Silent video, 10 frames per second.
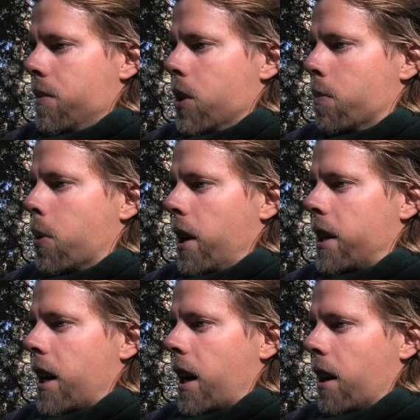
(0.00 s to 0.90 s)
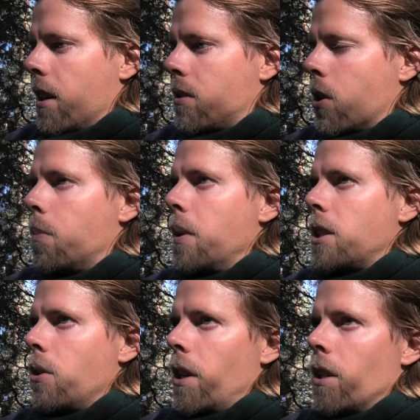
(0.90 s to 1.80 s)
know, political
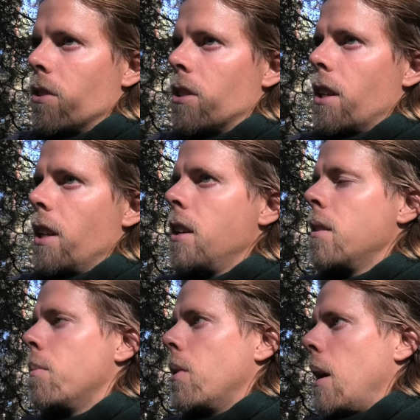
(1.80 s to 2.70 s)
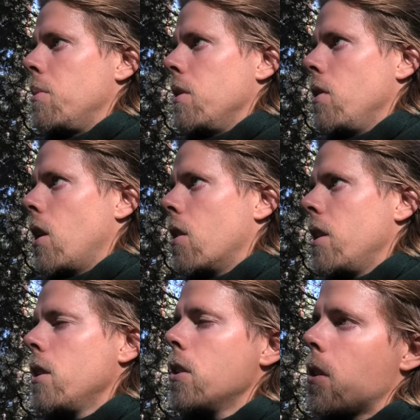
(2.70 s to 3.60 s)
topics you're interested in. Perhaps if you are
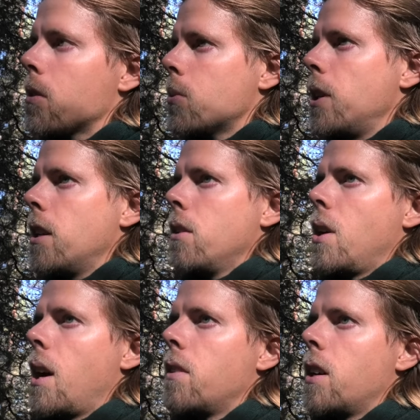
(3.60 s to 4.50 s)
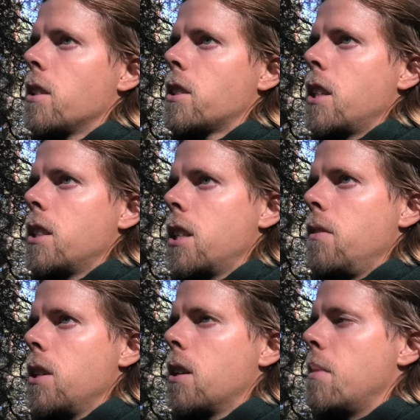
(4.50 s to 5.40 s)
in good old Sweden, you have a
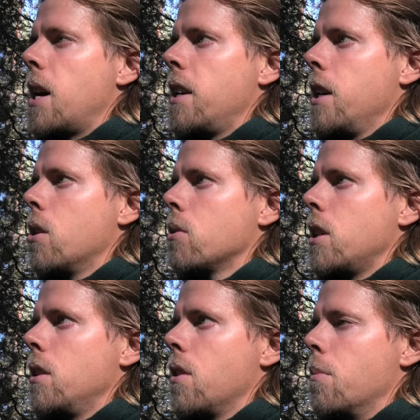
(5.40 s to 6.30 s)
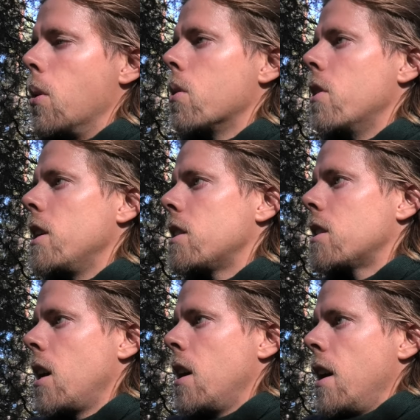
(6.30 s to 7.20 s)
sensitive young man, he goes into the
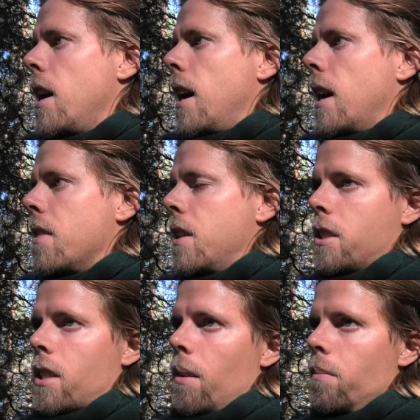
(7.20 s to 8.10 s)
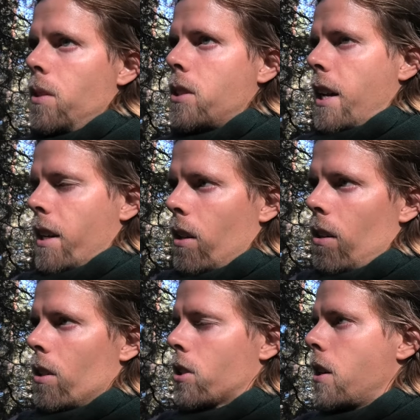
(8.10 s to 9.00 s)
moderates. That's a standard
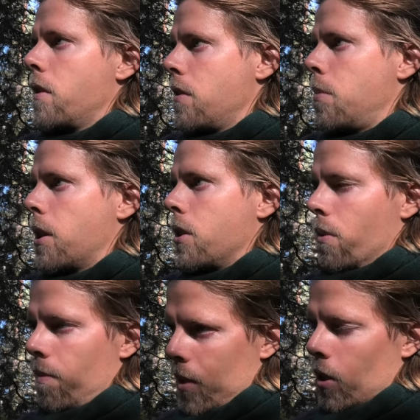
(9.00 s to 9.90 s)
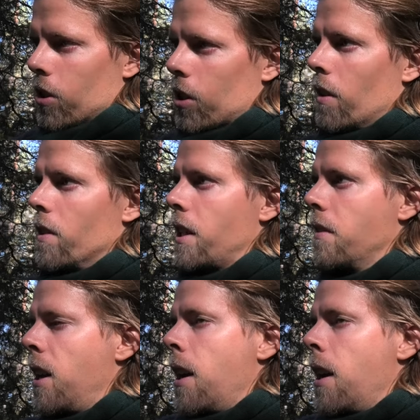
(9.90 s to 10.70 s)
conservative party, or conservative.